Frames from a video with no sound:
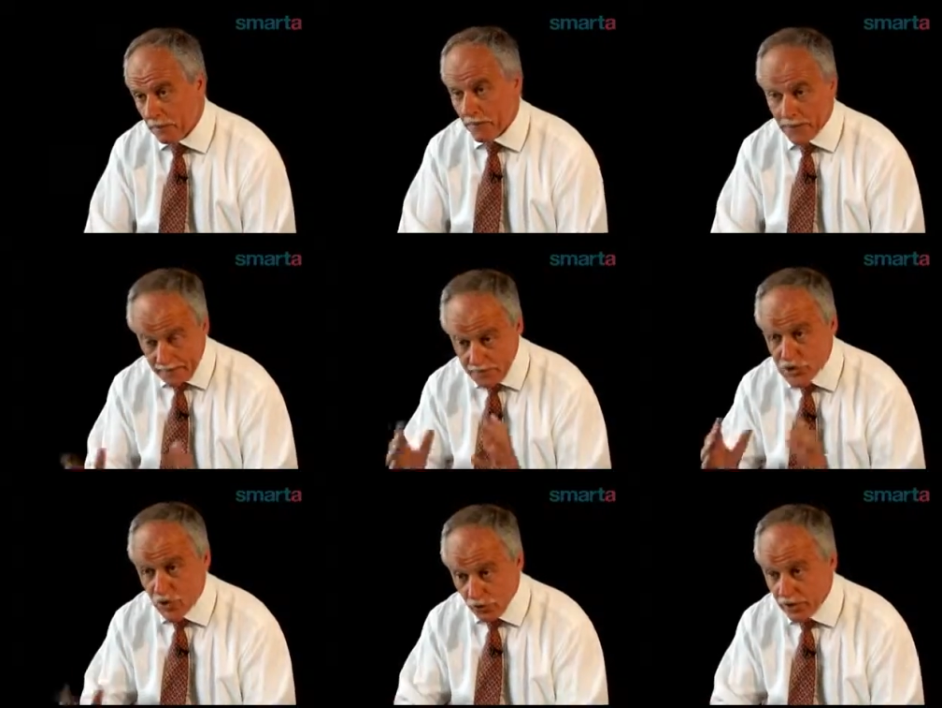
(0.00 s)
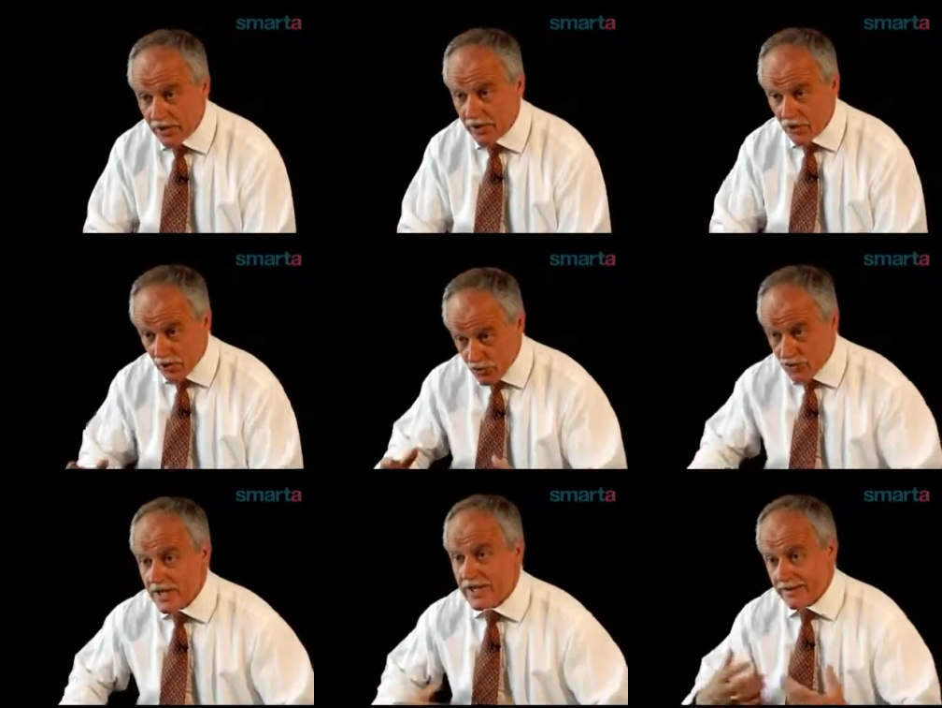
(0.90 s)
And that's good. You
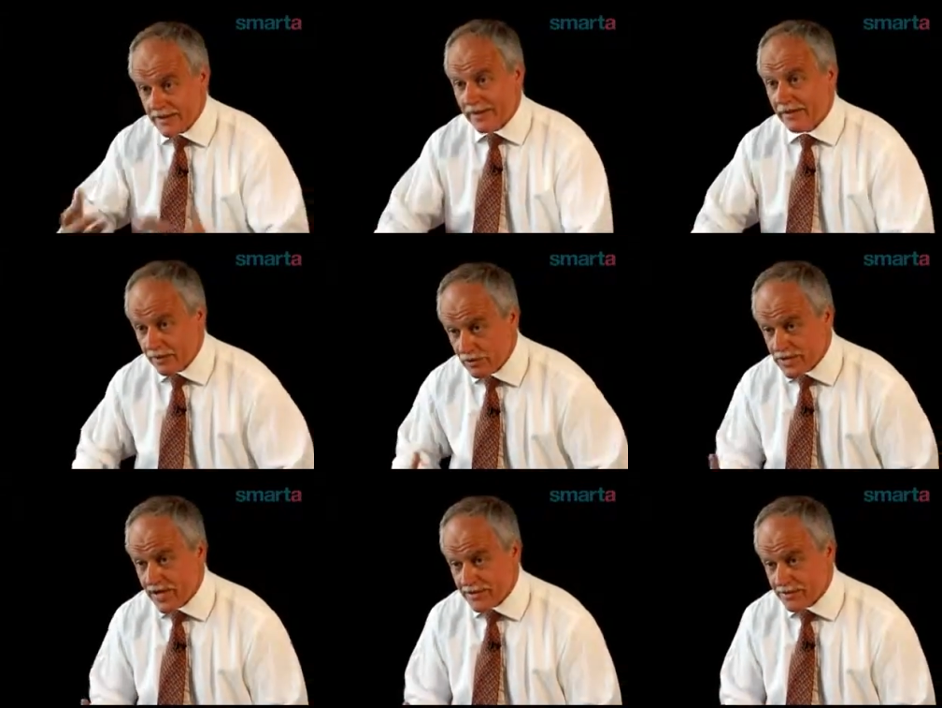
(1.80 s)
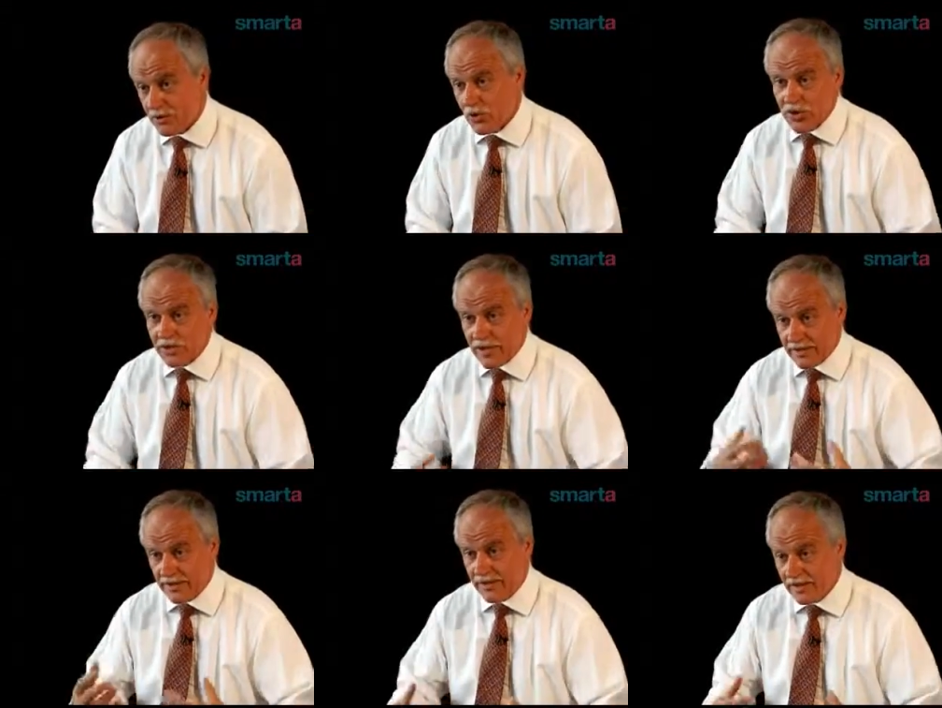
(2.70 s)
need that enthusiasm, you need
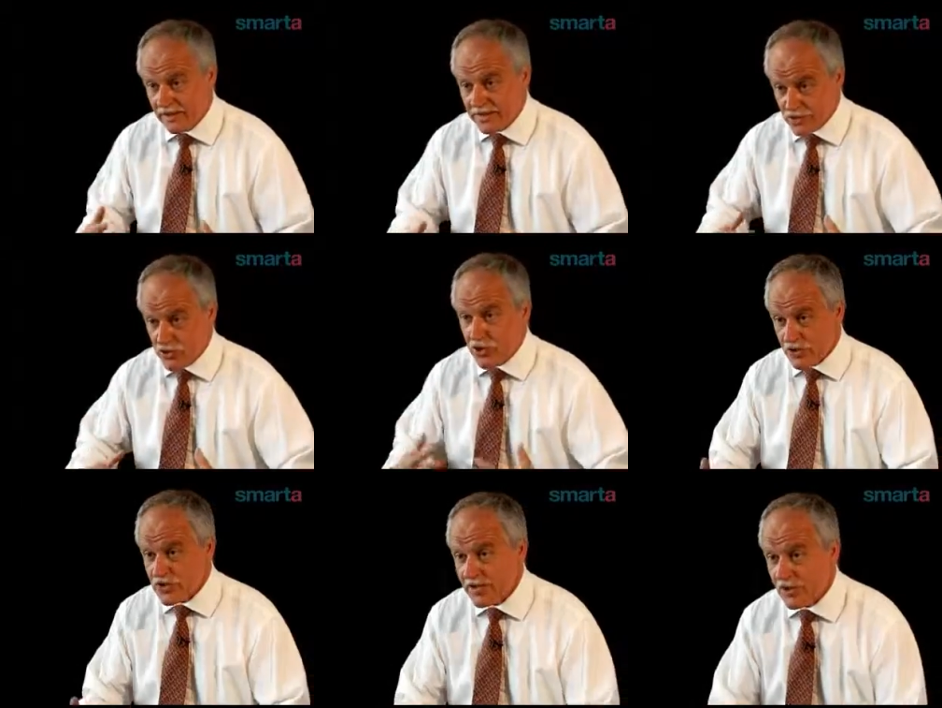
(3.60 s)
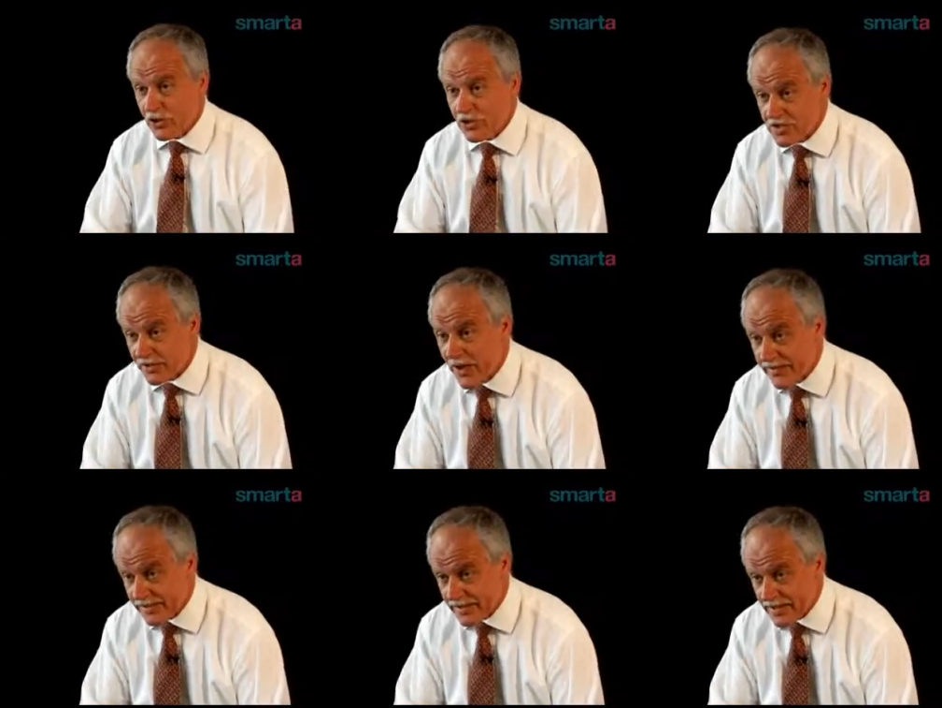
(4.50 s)
that certainty that you're going to survive
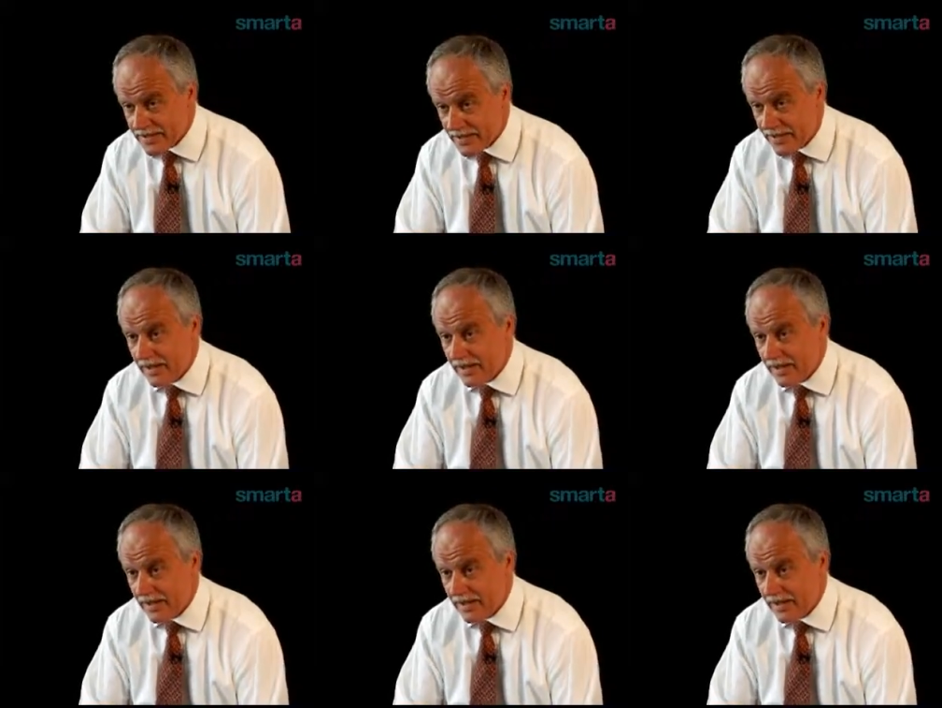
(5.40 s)
in this.